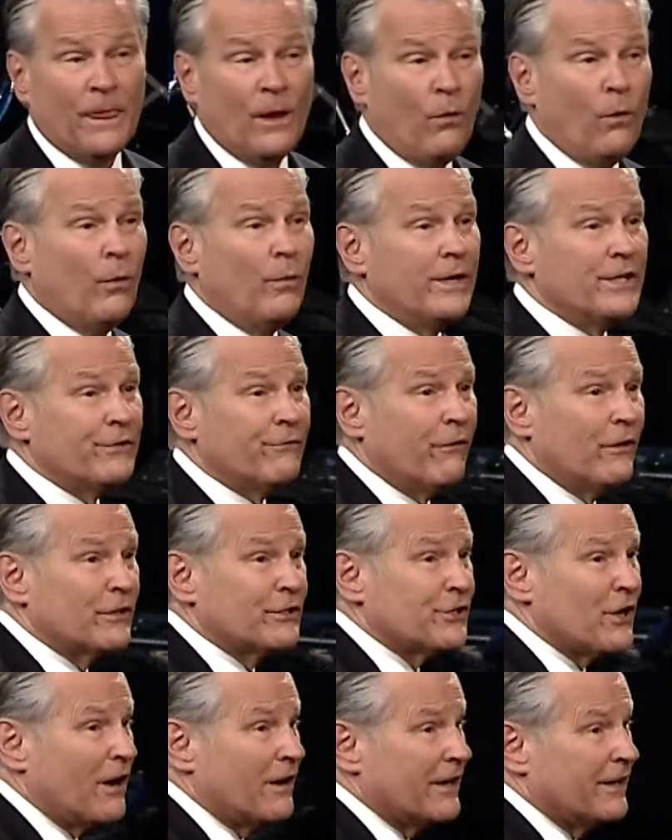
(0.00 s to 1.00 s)
When we
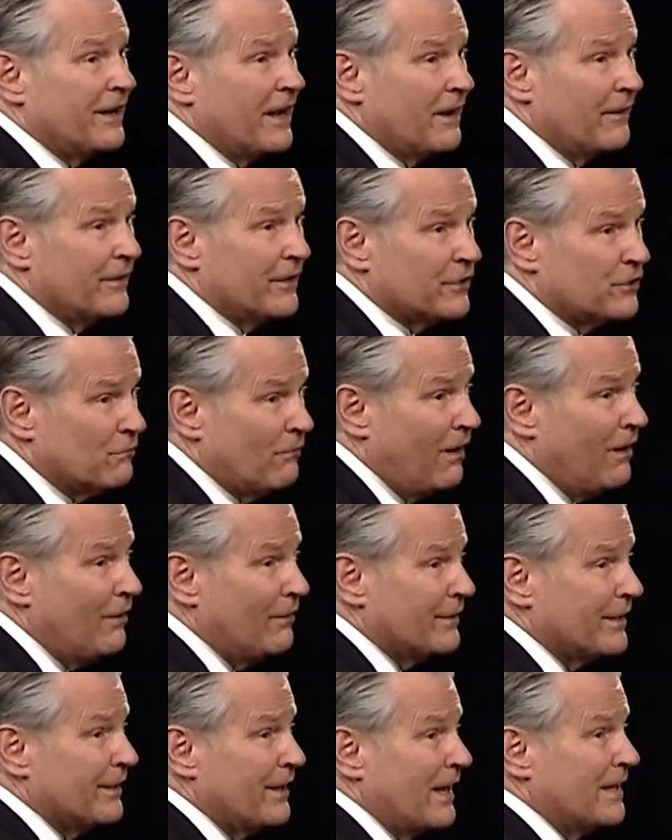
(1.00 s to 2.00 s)
first started down this
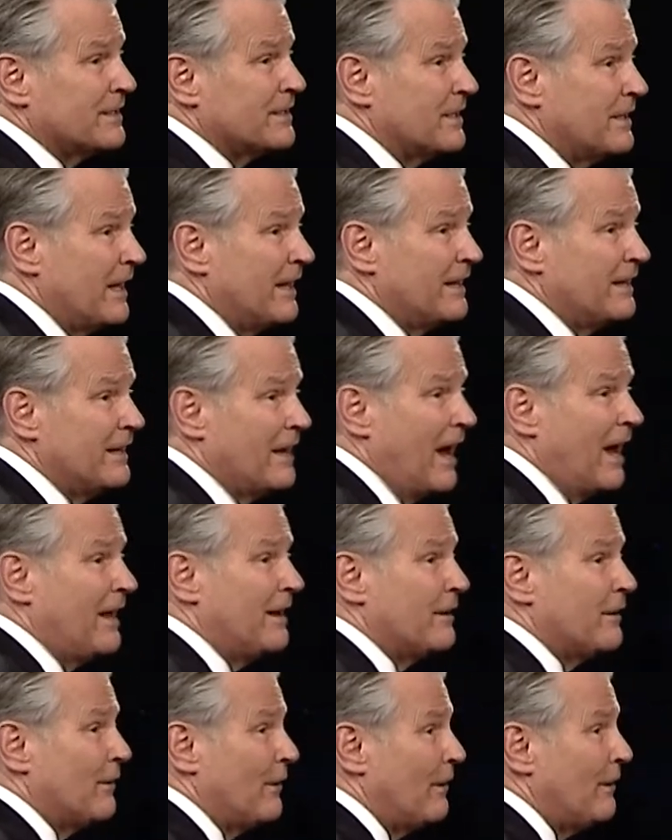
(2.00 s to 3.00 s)
road in nineteen
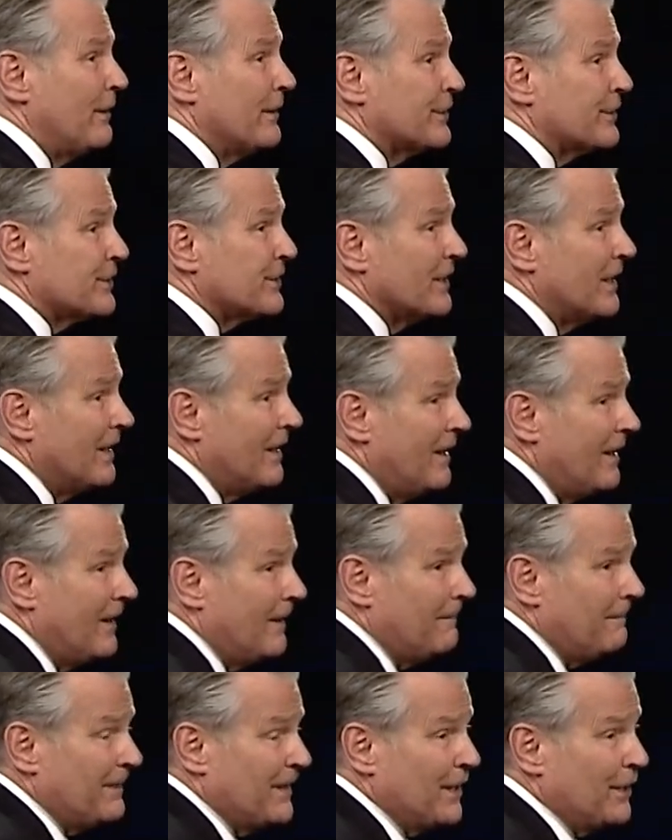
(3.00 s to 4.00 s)
eighty-nine in earnest,
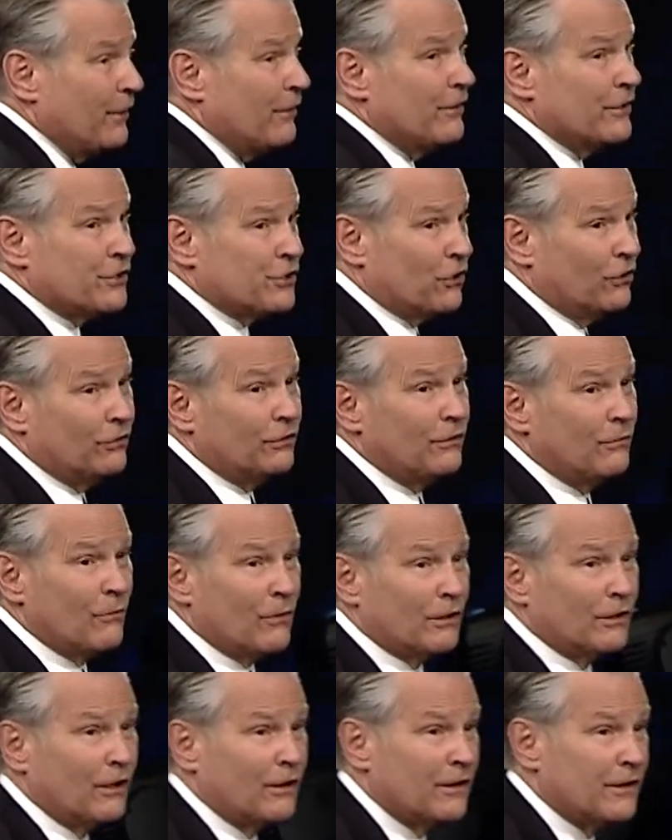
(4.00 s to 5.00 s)
you know, the children
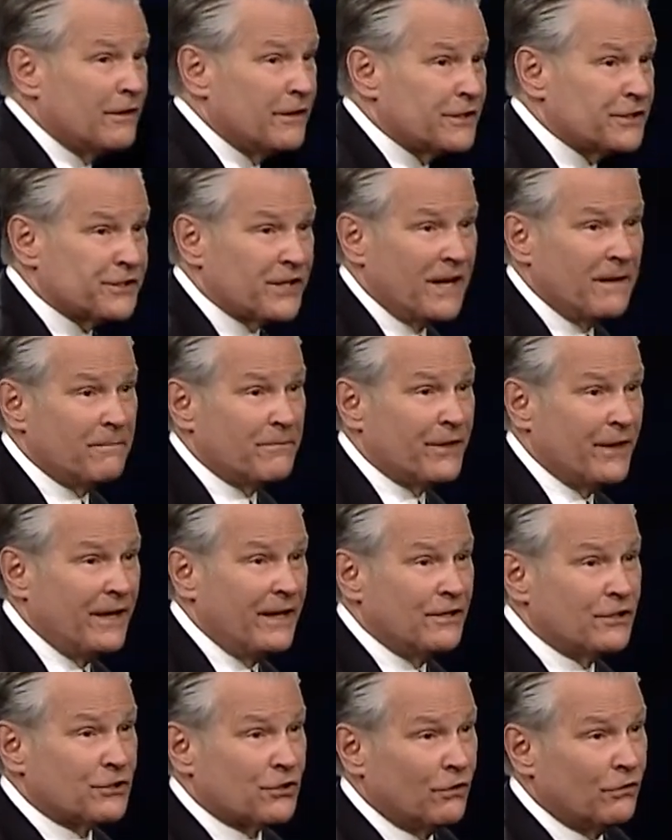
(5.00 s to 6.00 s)
were learning the same thing
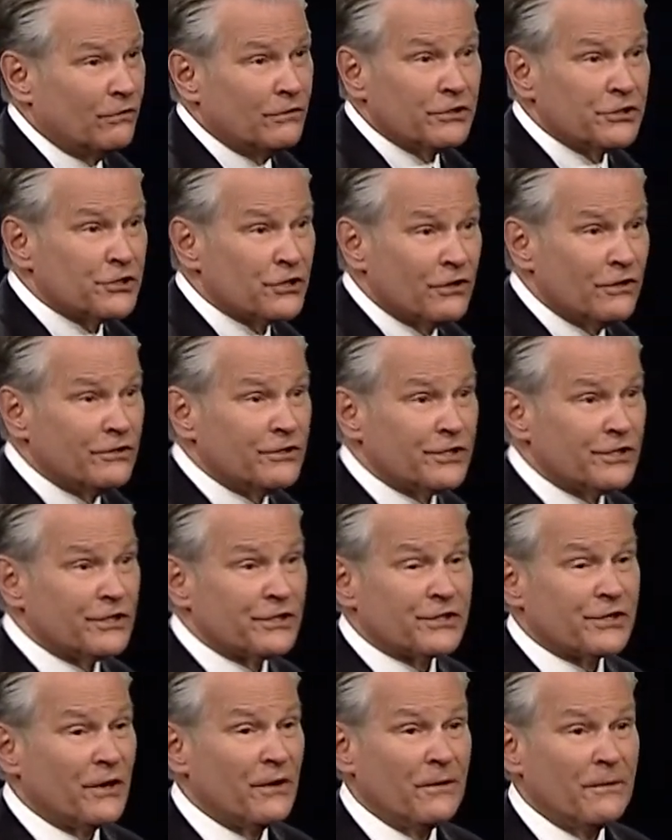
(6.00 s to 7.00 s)
in children's church. And
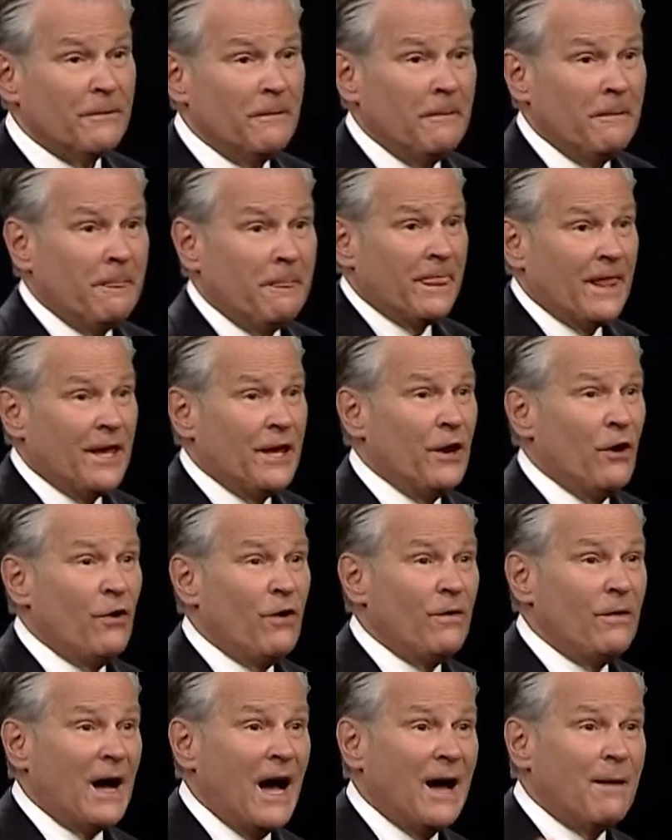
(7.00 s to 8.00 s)
so, you
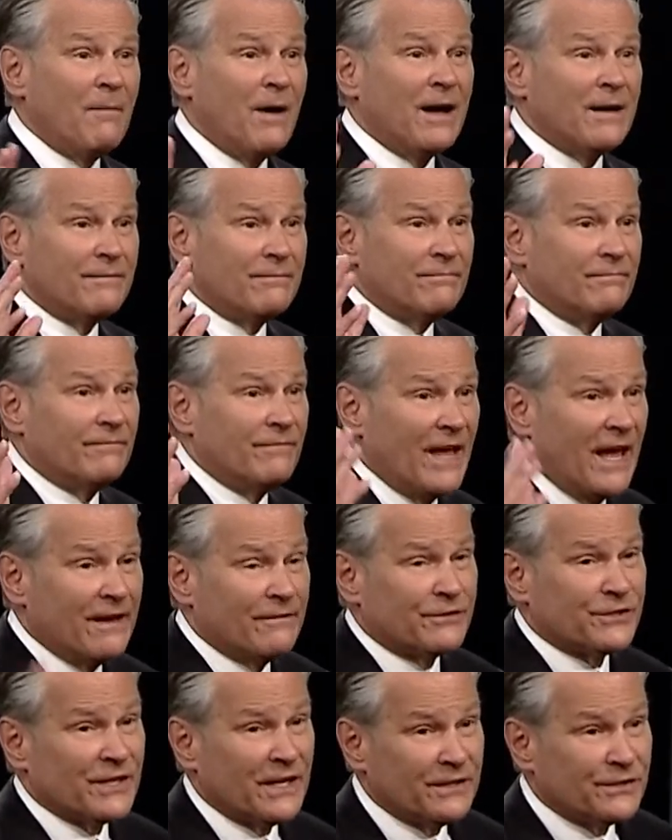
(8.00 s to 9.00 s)
know, I might
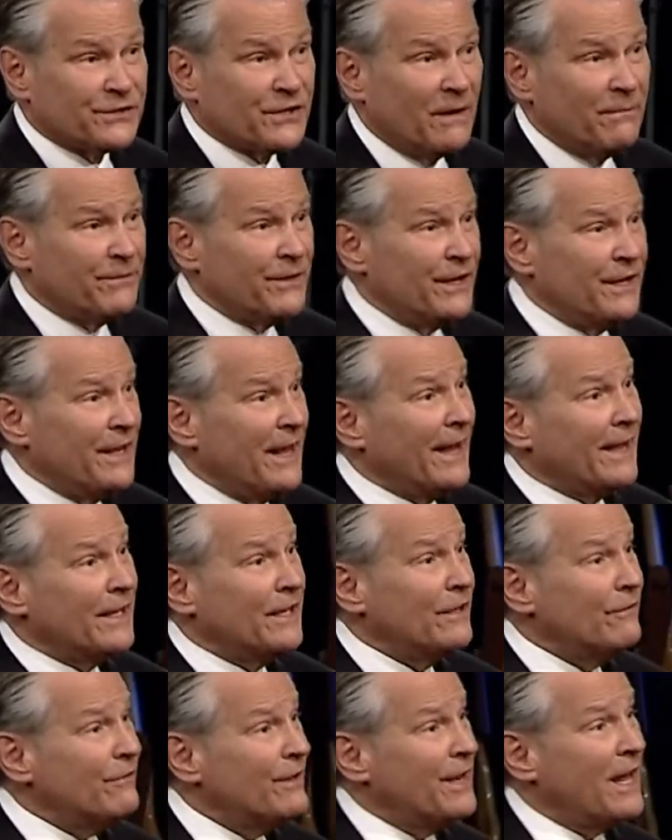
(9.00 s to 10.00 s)
have said something
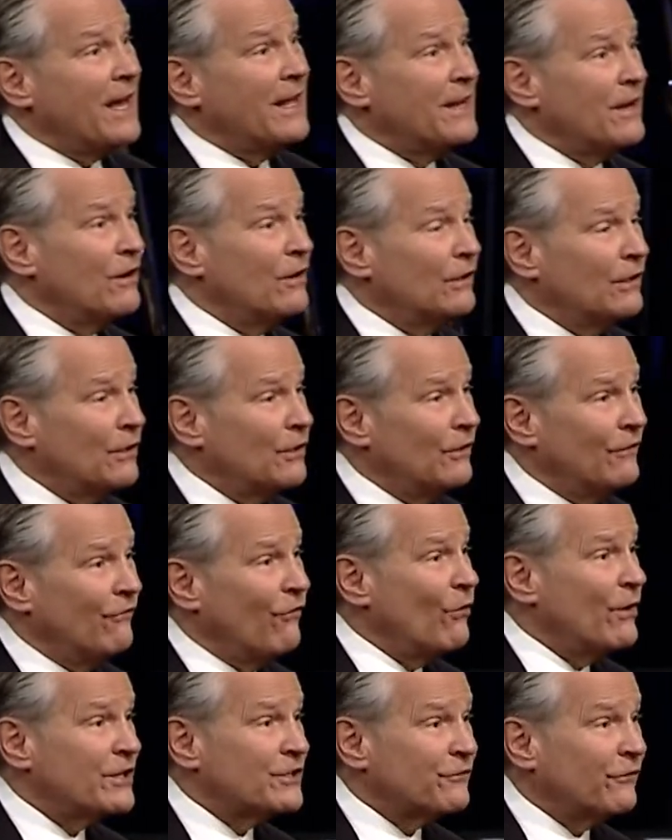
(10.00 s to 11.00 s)
negative and I'd hear a little
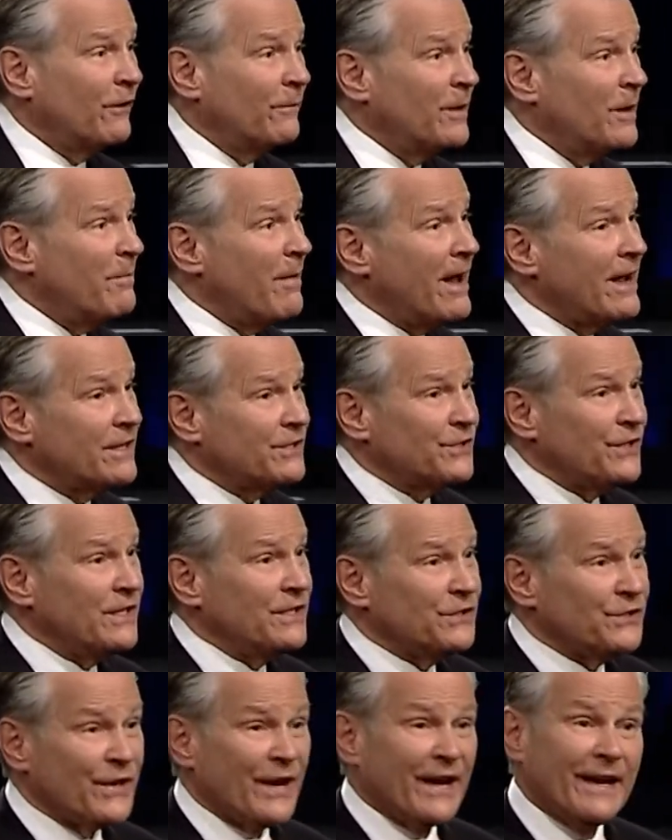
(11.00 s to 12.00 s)
voice from the back
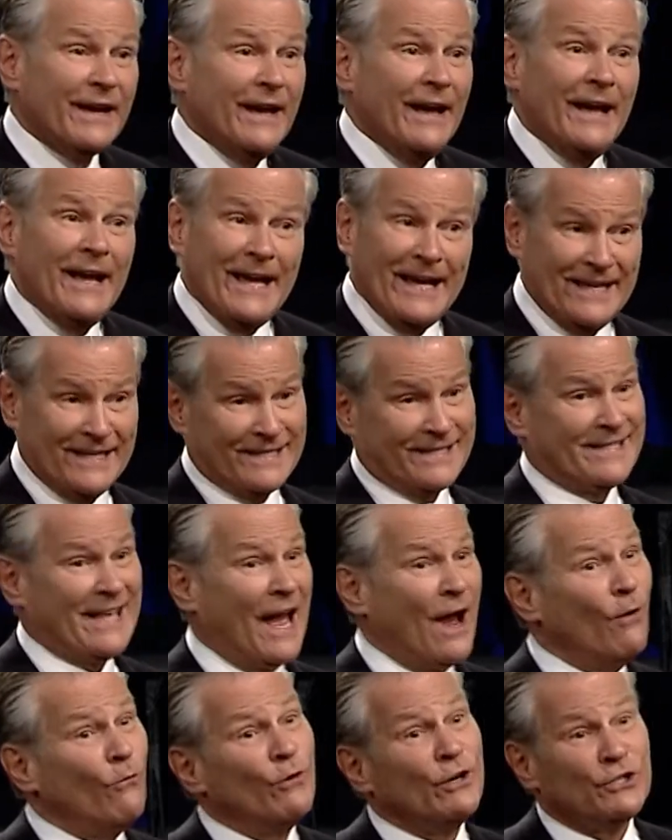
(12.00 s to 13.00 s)
seat say, is
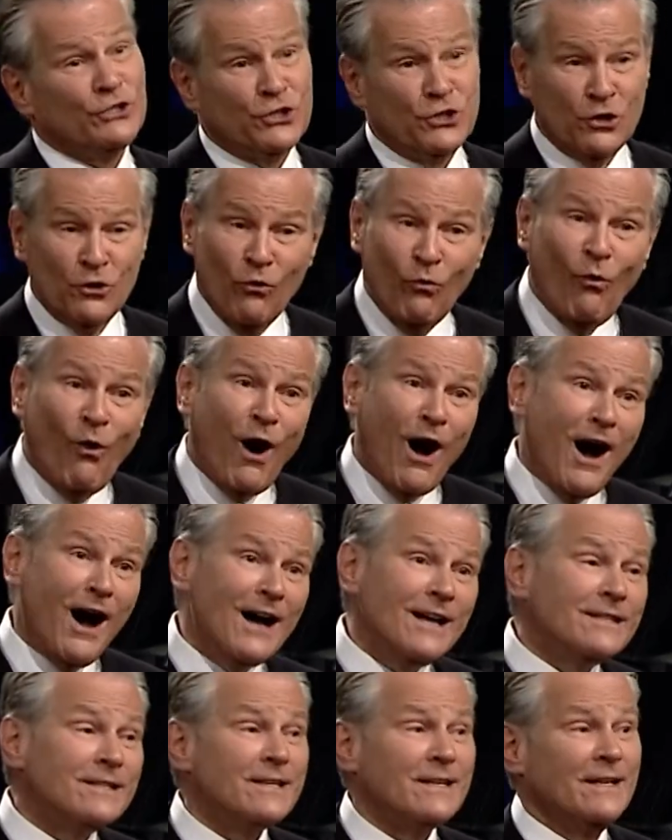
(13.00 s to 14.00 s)
that what you
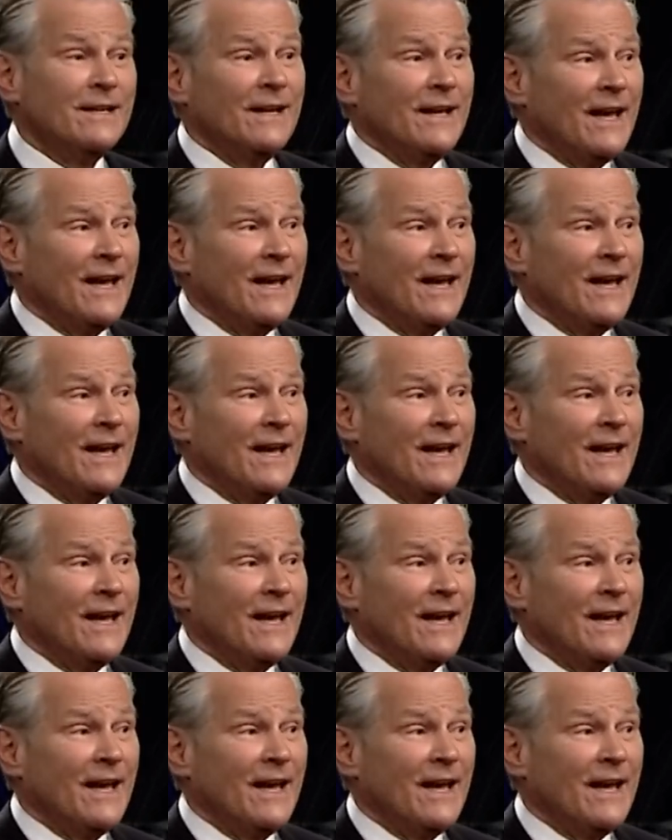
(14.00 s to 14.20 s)
want?